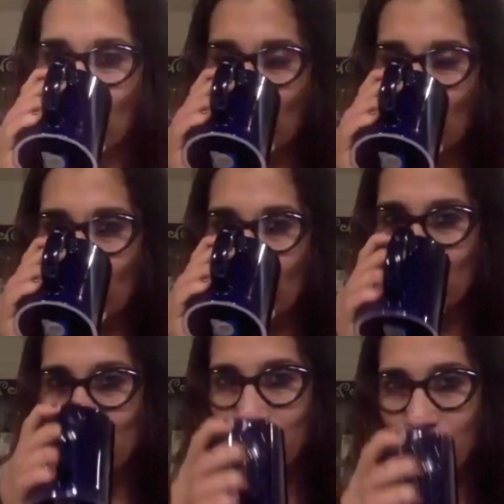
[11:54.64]
on your
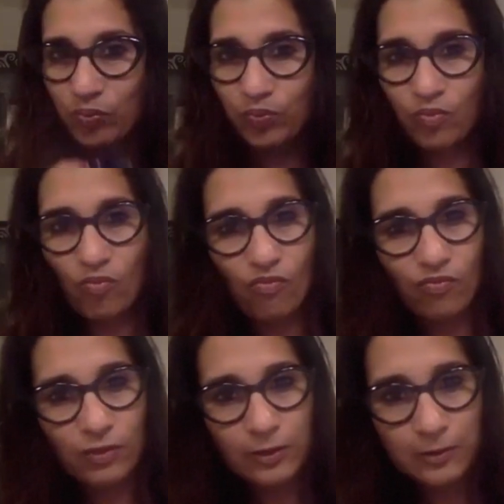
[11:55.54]
study
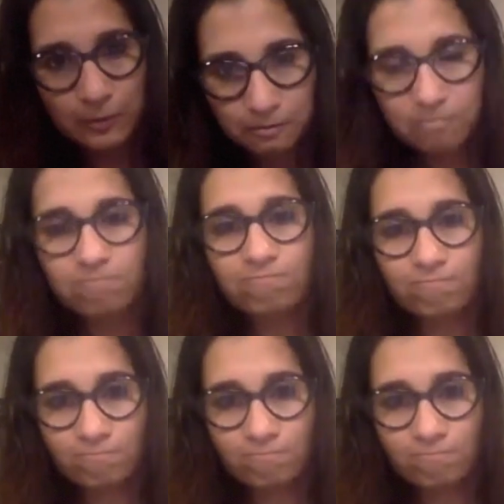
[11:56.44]
that you've done,